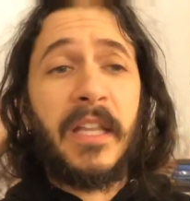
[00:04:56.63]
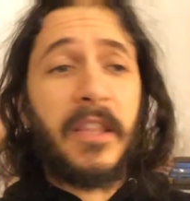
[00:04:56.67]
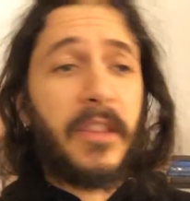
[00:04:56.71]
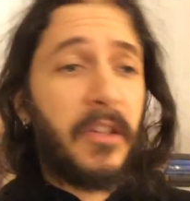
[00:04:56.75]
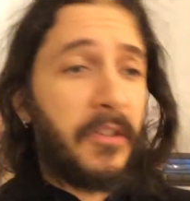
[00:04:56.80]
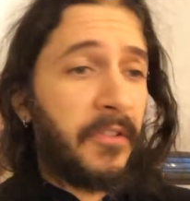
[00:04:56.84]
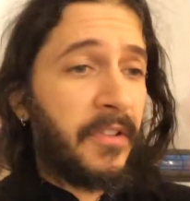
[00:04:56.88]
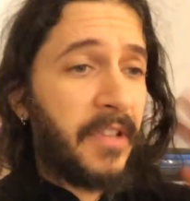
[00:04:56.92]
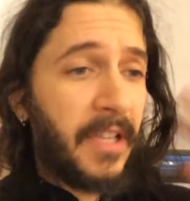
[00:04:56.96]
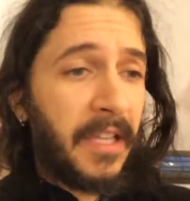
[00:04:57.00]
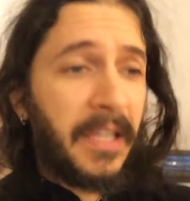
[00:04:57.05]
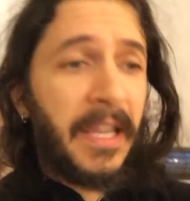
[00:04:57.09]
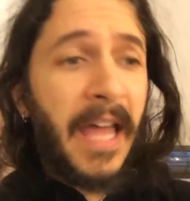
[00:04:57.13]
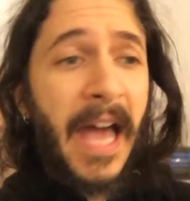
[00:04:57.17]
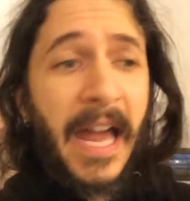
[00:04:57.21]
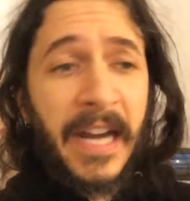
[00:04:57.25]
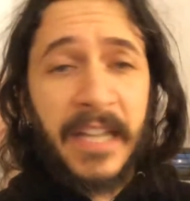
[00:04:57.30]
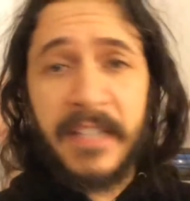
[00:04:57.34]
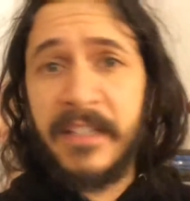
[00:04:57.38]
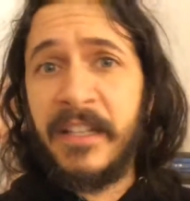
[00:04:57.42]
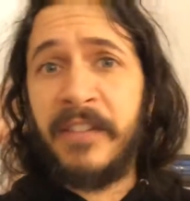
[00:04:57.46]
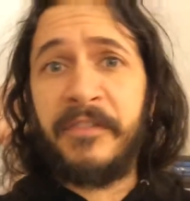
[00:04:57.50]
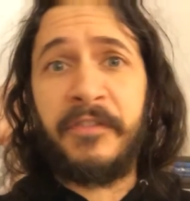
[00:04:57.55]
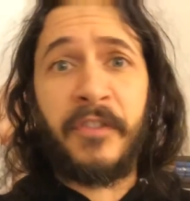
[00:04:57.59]
There is a lot
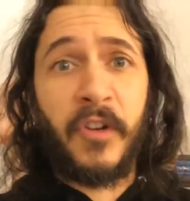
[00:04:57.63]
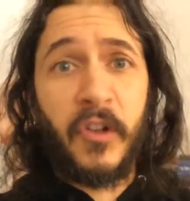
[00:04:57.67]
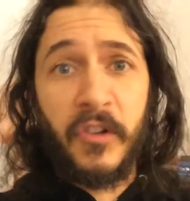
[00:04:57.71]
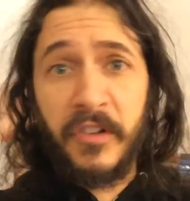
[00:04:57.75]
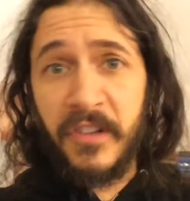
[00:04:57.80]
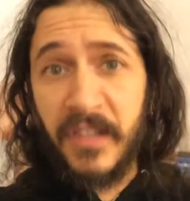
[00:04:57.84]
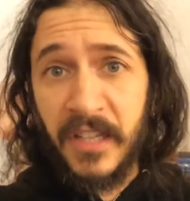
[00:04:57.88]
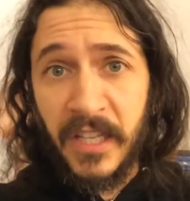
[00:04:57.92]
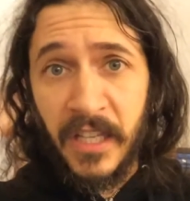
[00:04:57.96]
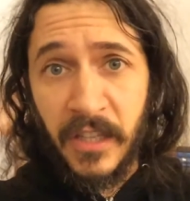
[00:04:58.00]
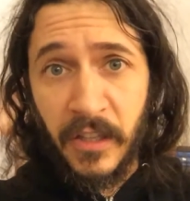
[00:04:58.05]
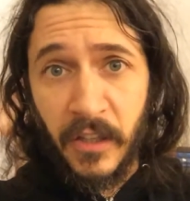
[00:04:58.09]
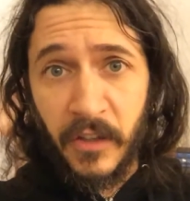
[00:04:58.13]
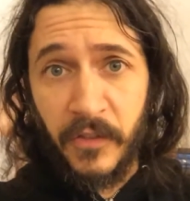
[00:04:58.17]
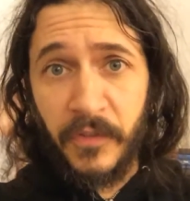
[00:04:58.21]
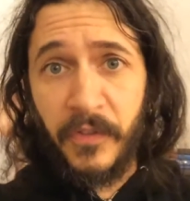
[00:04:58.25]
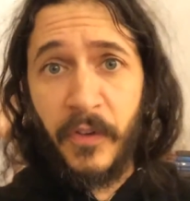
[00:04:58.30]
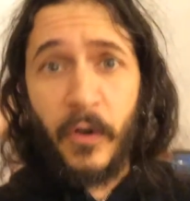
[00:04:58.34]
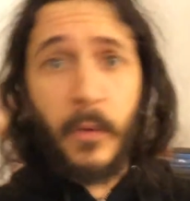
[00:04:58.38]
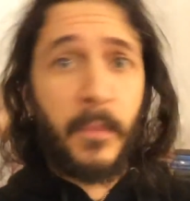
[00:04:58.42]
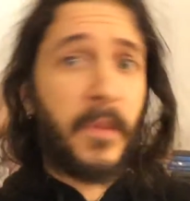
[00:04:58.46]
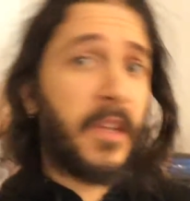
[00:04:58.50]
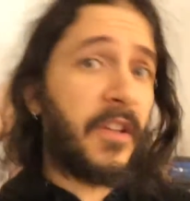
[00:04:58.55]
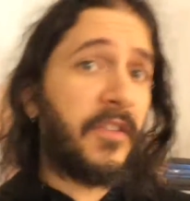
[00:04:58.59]
of diversity in this
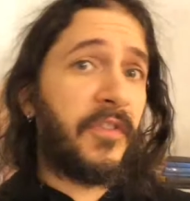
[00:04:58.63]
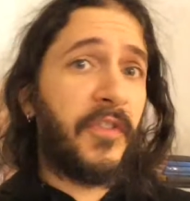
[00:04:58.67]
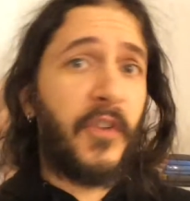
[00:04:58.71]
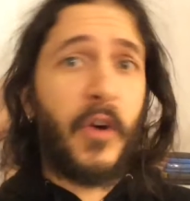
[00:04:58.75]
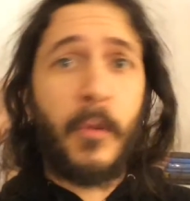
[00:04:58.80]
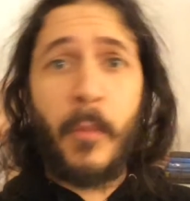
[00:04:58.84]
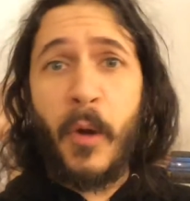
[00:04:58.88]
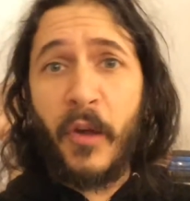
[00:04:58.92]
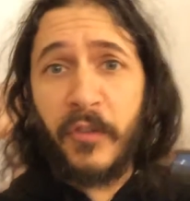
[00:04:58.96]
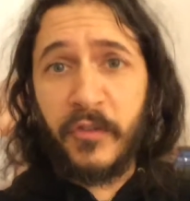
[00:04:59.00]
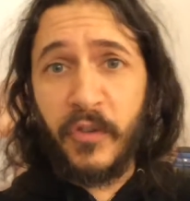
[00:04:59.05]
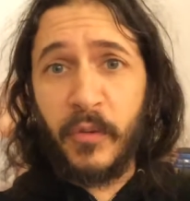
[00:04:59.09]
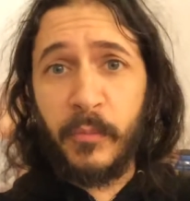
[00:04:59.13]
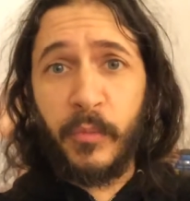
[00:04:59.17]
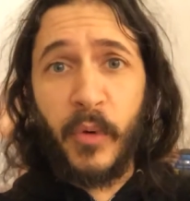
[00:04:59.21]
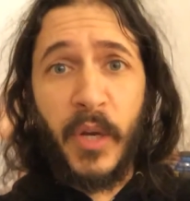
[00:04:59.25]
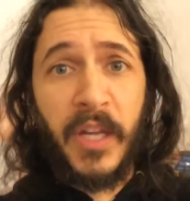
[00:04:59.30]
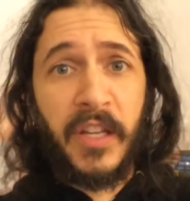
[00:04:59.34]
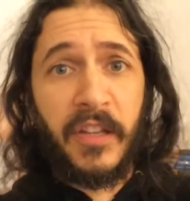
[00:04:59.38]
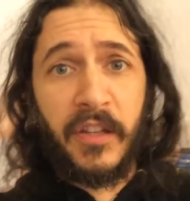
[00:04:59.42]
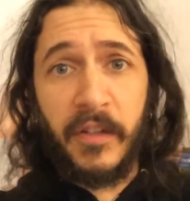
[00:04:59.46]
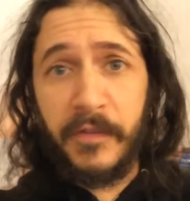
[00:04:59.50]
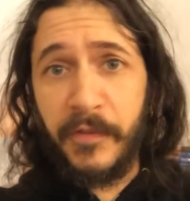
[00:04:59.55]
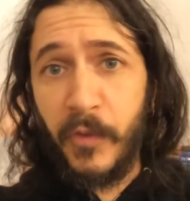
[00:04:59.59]
film. This film also
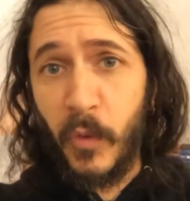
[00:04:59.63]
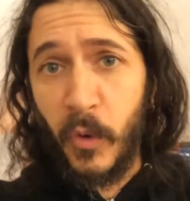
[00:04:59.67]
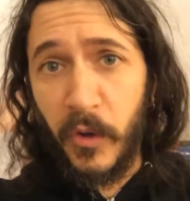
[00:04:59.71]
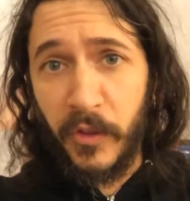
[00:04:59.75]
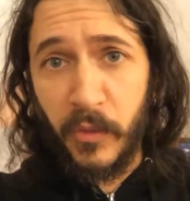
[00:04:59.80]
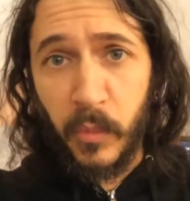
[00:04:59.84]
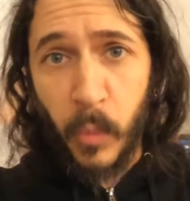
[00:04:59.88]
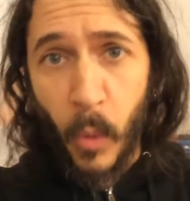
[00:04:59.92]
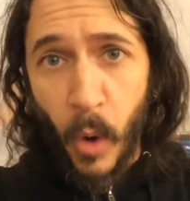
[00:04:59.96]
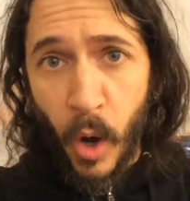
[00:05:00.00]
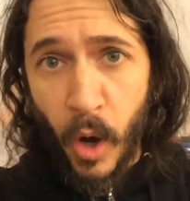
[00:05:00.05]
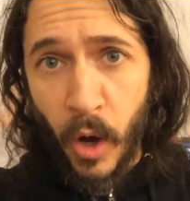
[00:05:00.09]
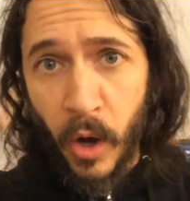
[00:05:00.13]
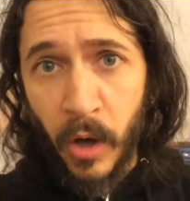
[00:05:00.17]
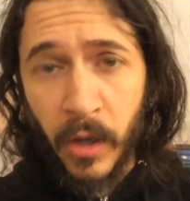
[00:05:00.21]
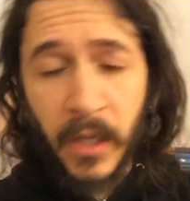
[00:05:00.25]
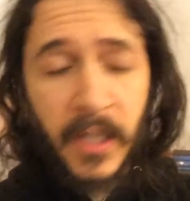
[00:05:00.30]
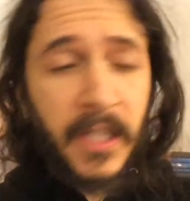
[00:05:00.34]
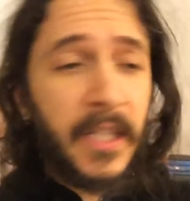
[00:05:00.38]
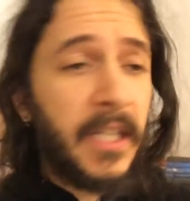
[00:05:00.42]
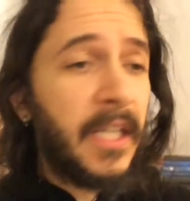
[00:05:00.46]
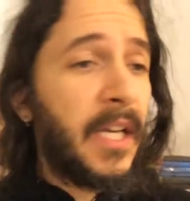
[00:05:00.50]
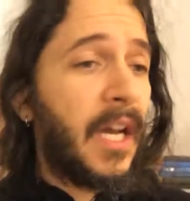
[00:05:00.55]
breaks the fourth wall.